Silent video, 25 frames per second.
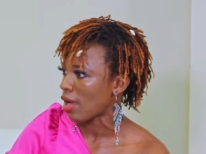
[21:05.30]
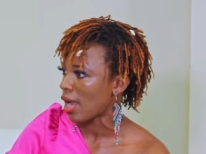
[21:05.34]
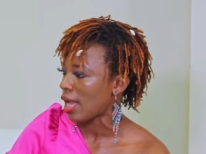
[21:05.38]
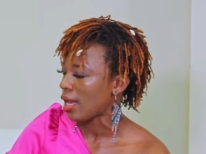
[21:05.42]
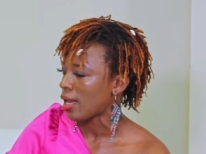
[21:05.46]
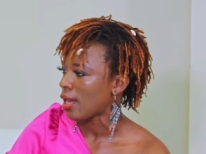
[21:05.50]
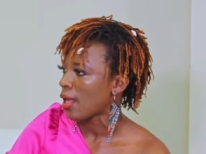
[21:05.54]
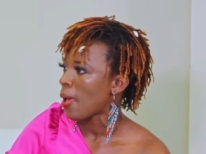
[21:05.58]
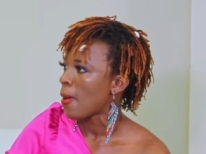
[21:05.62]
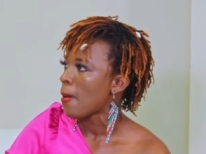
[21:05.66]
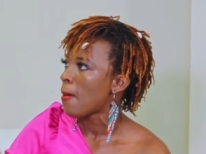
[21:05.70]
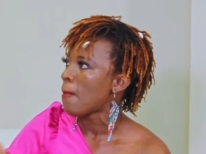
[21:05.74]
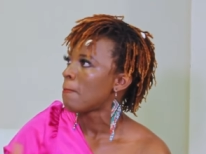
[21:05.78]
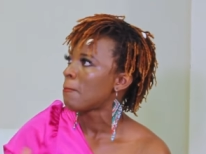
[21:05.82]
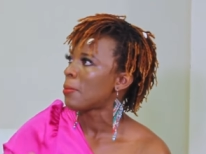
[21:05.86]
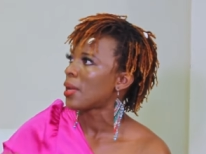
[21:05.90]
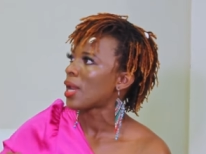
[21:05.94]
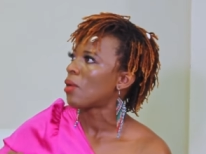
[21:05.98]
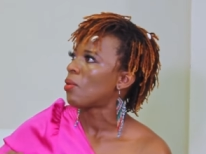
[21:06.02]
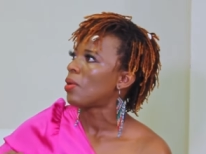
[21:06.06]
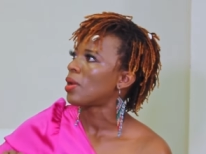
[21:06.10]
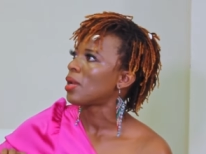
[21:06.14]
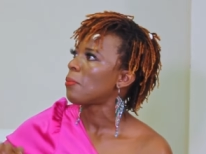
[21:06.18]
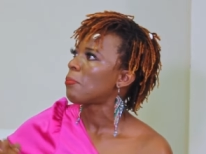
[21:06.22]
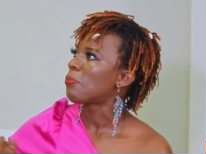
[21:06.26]
Right? But
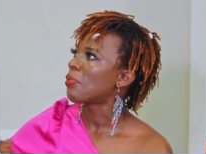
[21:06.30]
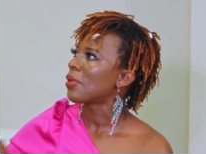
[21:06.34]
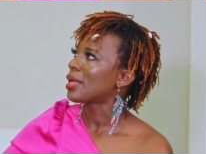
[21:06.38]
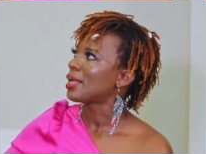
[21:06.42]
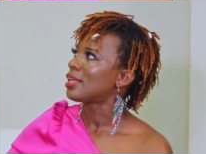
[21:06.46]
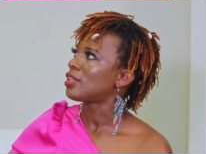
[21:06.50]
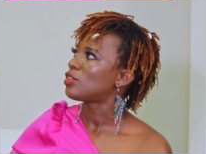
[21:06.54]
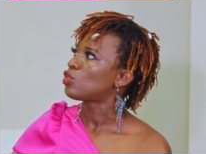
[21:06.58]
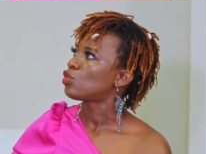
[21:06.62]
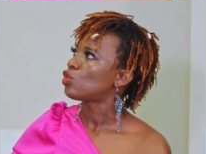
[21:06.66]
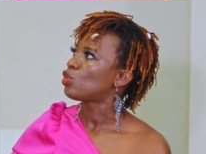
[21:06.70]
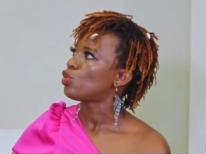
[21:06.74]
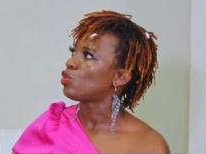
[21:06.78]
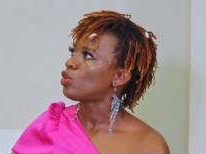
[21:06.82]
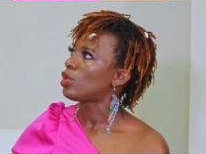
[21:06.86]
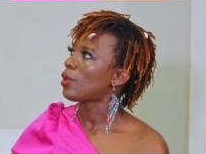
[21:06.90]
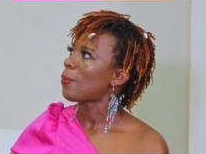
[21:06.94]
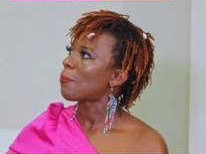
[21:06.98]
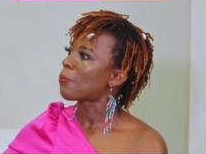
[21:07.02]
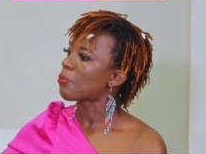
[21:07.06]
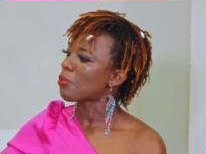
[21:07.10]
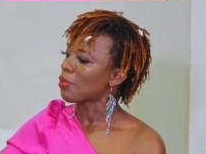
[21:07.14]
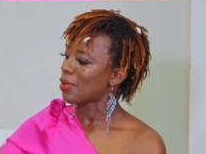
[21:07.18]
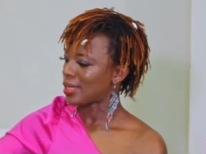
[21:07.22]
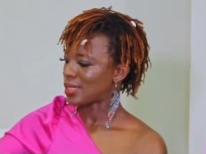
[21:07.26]
I want to bring it to the
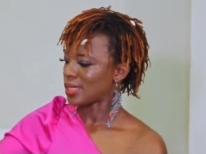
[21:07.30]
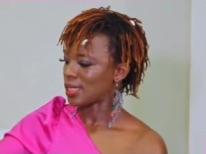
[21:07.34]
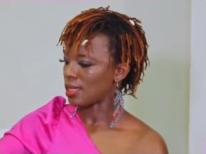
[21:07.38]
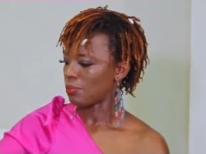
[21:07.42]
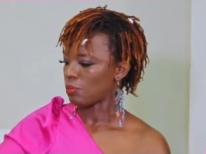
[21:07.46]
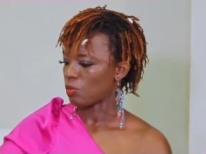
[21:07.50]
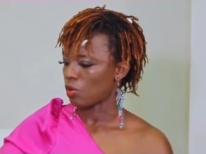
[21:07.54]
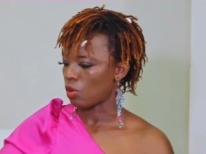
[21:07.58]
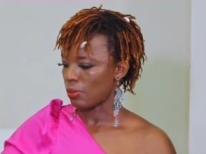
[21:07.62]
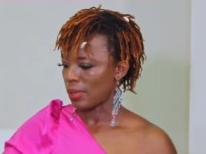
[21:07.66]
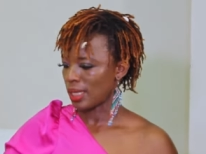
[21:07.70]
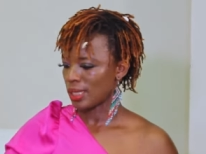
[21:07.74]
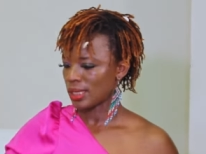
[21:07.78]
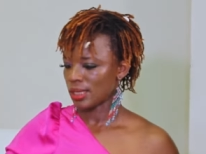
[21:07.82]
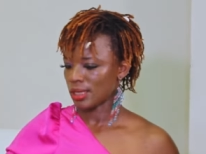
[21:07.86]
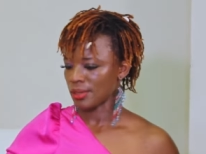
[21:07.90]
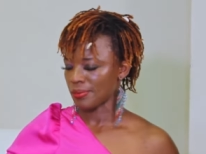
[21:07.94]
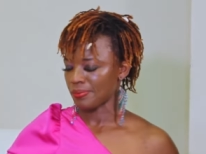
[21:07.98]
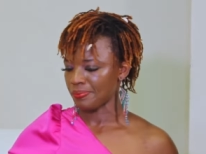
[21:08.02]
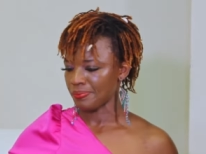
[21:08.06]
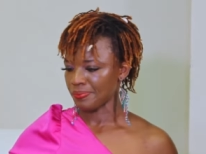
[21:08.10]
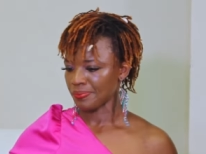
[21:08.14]
present moment.